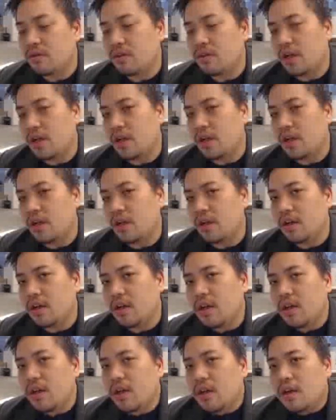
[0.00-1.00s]
in
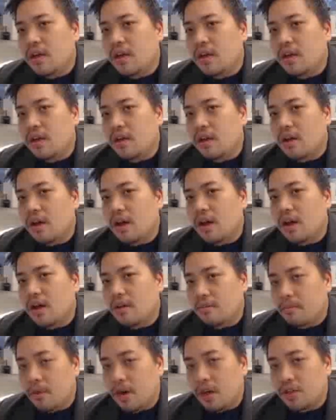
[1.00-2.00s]

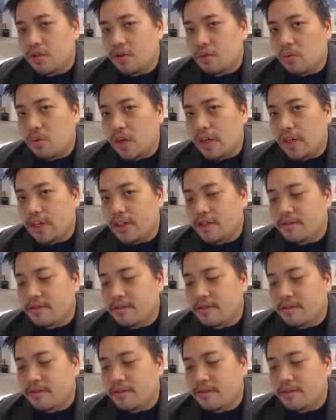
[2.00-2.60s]
Module 1.